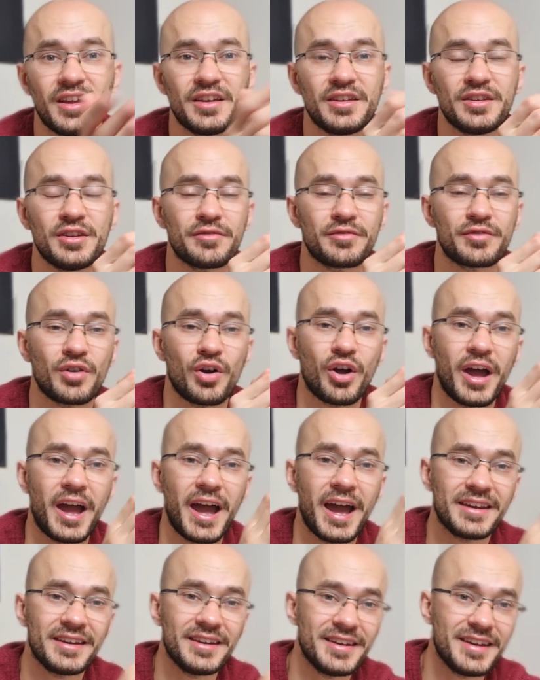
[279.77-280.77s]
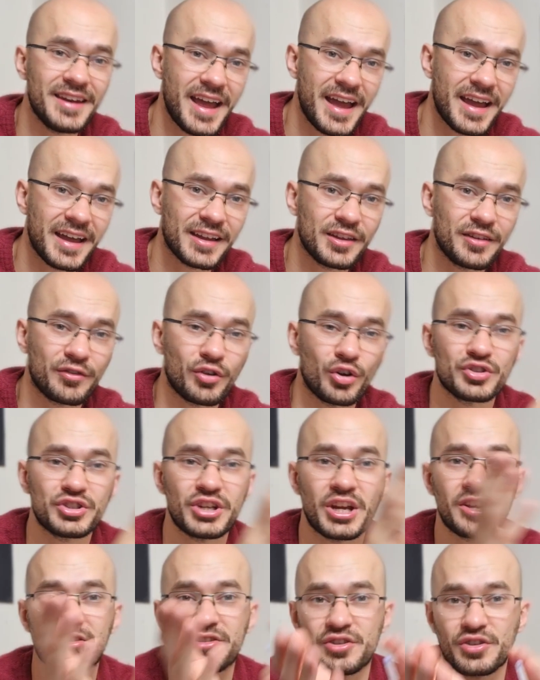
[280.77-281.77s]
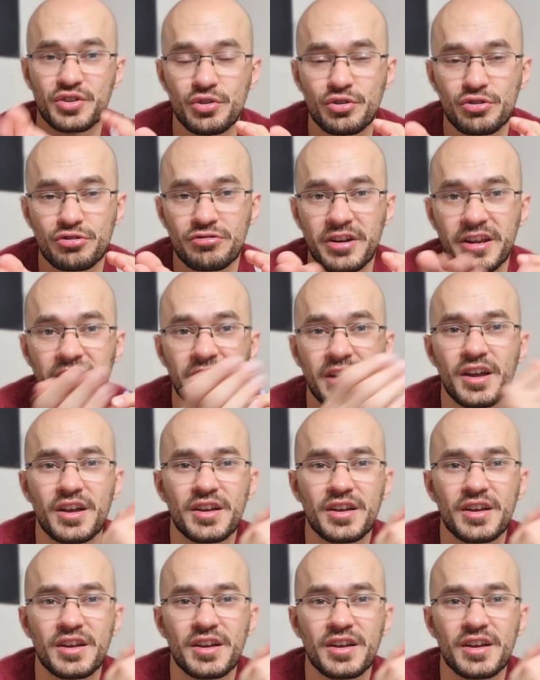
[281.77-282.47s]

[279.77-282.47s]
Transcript: you've got head and neck, you've got genitourinary.